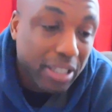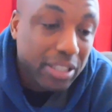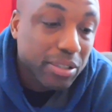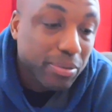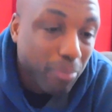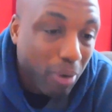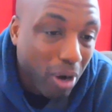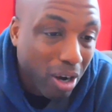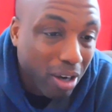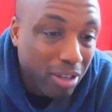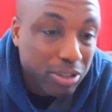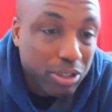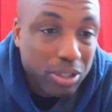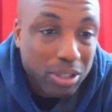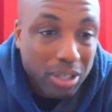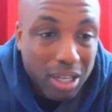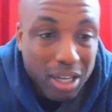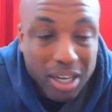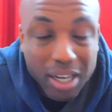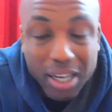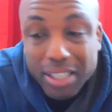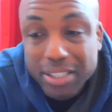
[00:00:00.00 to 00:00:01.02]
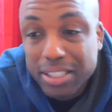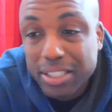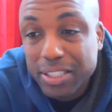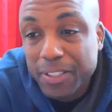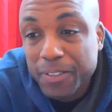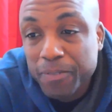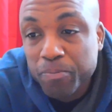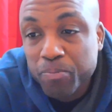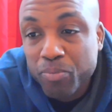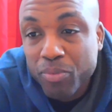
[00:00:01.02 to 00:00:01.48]
mixed martial
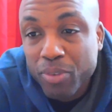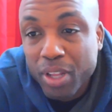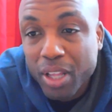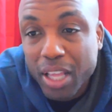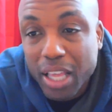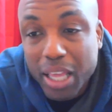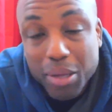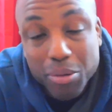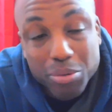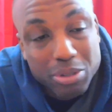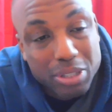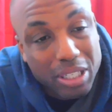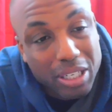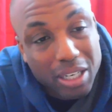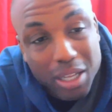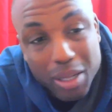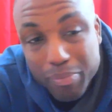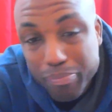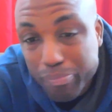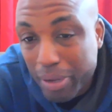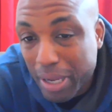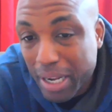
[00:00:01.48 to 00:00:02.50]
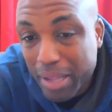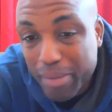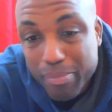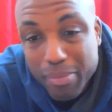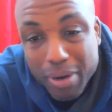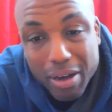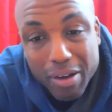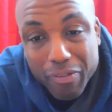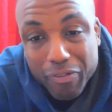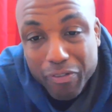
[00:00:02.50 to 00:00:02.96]
arts. He was a little bitty
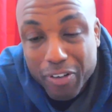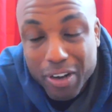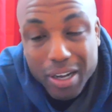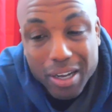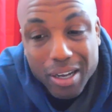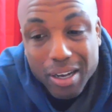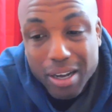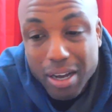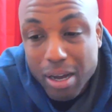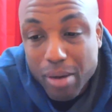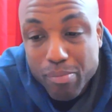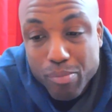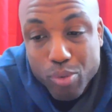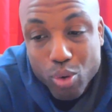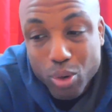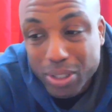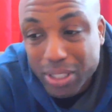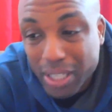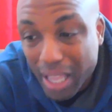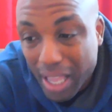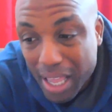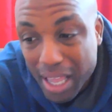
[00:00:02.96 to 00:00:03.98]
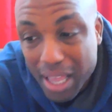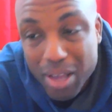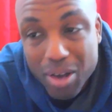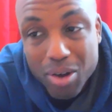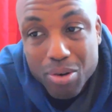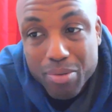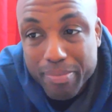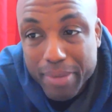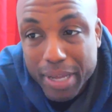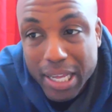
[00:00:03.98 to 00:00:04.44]
motherfucker, humble as
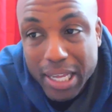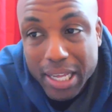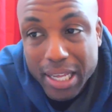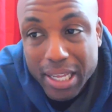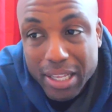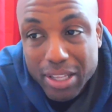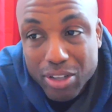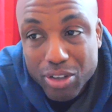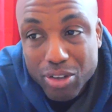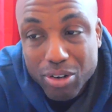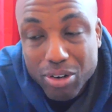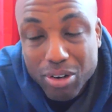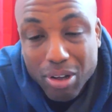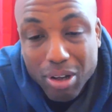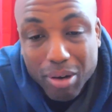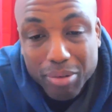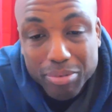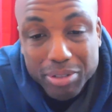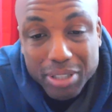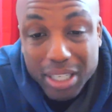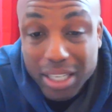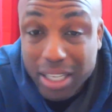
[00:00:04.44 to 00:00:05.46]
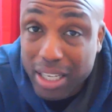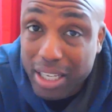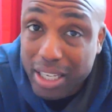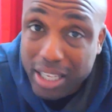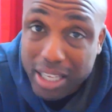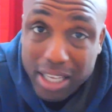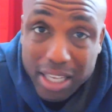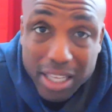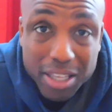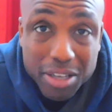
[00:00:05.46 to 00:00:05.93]
hell, man. You know what I'm saying?
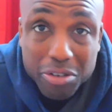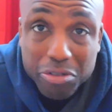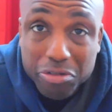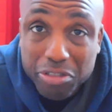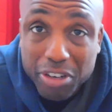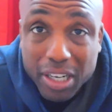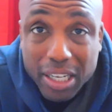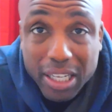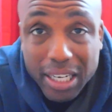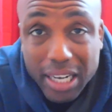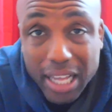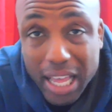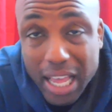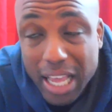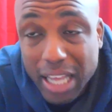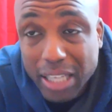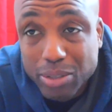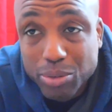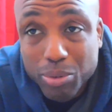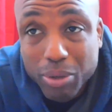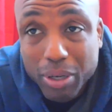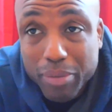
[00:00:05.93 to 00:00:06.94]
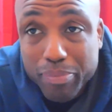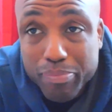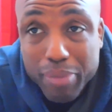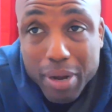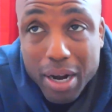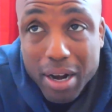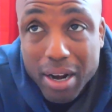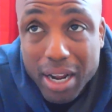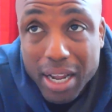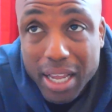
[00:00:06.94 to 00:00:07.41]
He'd kill your fucking ass with his
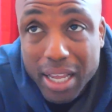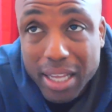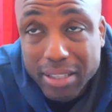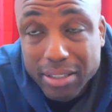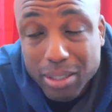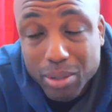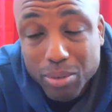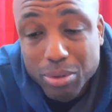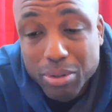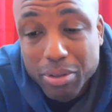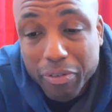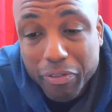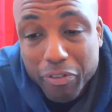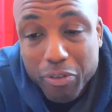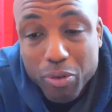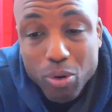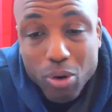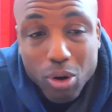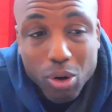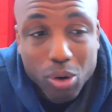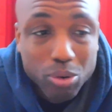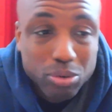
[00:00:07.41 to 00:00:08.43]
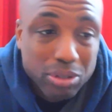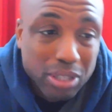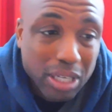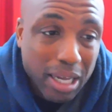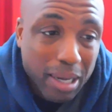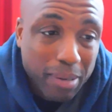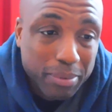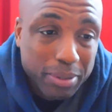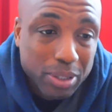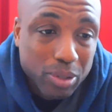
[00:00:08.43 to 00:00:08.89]
bare hands. There was a few old
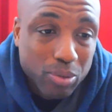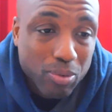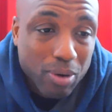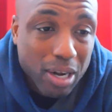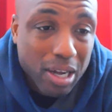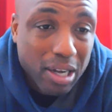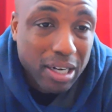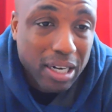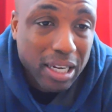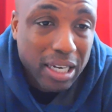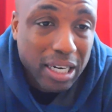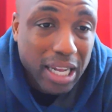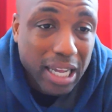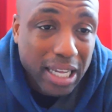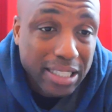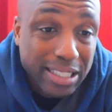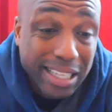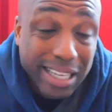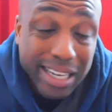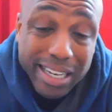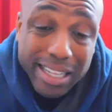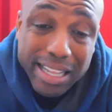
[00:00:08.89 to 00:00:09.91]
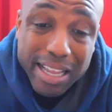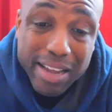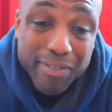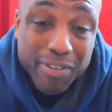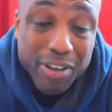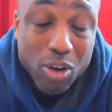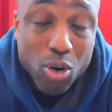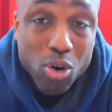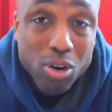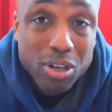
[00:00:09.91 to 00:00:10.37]
timers around there like that in
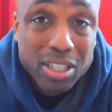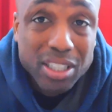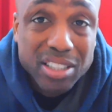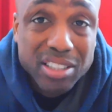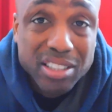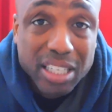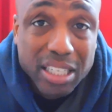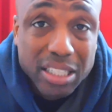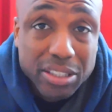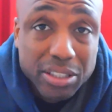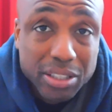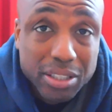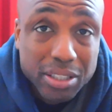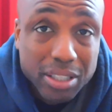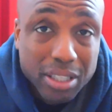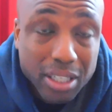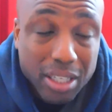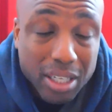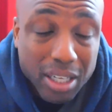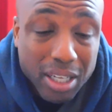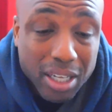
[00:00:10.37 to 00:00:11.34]
every organization.